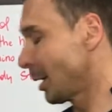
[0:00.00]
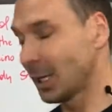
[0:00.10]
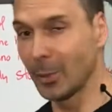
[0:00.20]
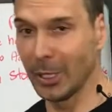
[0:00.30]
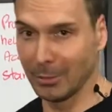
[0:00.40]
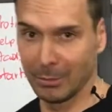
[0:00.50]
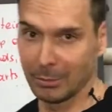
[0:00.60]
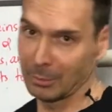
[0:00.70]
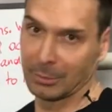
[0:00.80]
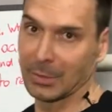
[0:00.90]
I mean,
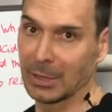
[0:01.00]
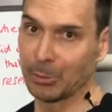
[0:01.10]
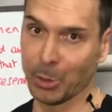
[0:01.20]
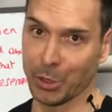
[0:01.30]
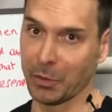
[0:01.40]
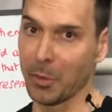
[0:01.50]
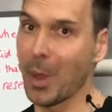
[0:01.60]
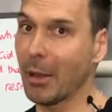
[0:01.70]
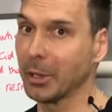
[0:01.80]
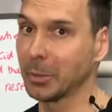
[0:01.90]
I'm not sure if you're
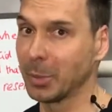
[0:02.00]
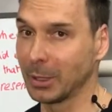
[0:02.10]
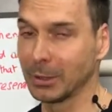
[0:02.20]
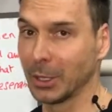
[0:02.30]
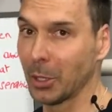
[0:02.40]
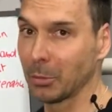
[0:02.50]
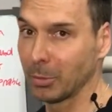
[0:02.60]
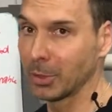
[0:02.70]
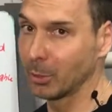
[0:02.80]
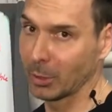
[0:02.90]
married, but you
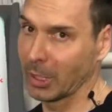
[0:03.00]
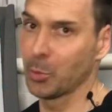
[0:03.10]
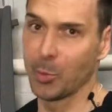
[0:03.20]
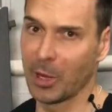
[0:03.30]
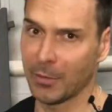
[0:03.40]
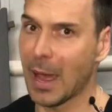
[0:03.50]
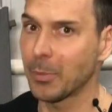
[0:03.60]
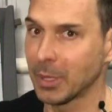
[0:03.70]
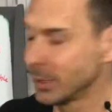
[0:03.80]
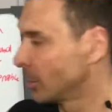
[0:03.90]
want to keep your wife
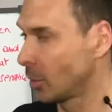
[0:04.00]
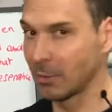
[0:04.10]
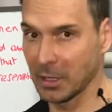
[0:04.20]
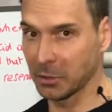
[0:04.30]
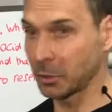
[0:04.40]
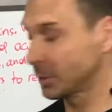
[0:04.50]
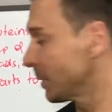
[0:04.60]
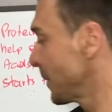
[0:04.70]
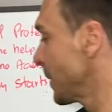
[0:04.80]
happy, or vice versa.